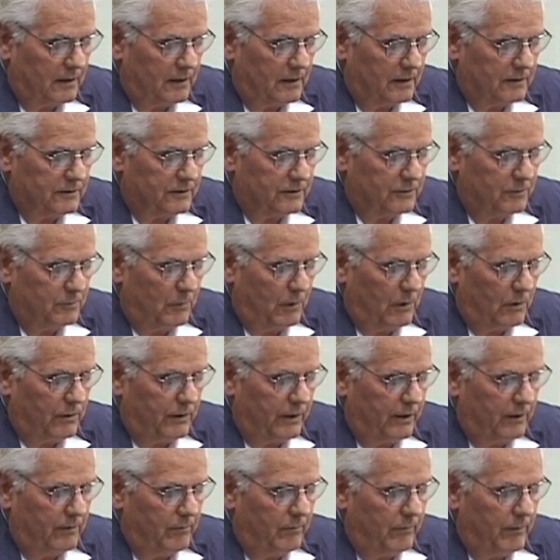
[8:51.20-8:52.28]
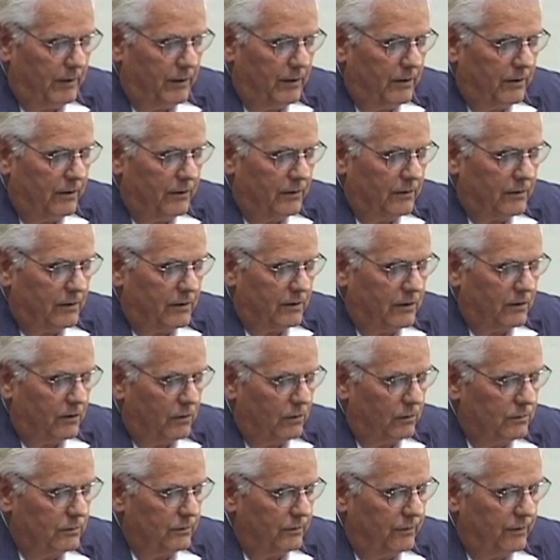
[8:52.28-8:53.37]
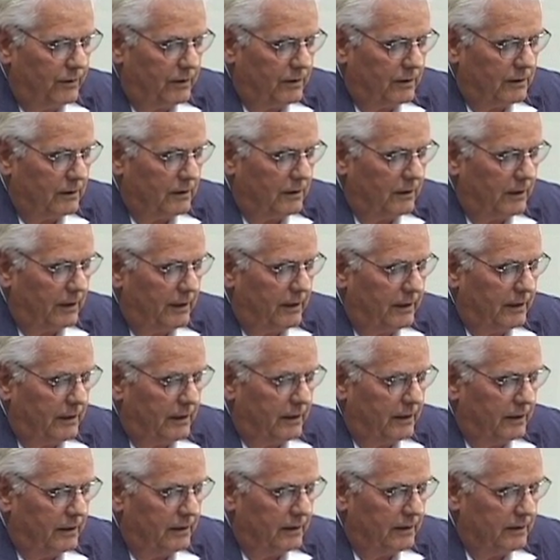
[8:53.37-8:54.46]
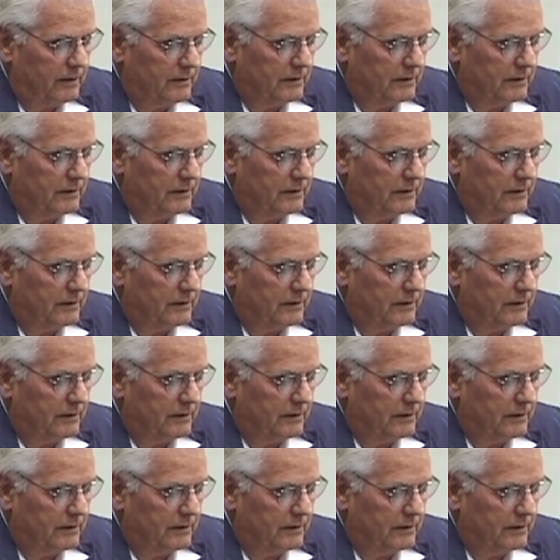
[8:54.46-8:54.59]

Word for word: A smoking mirror colder than a lake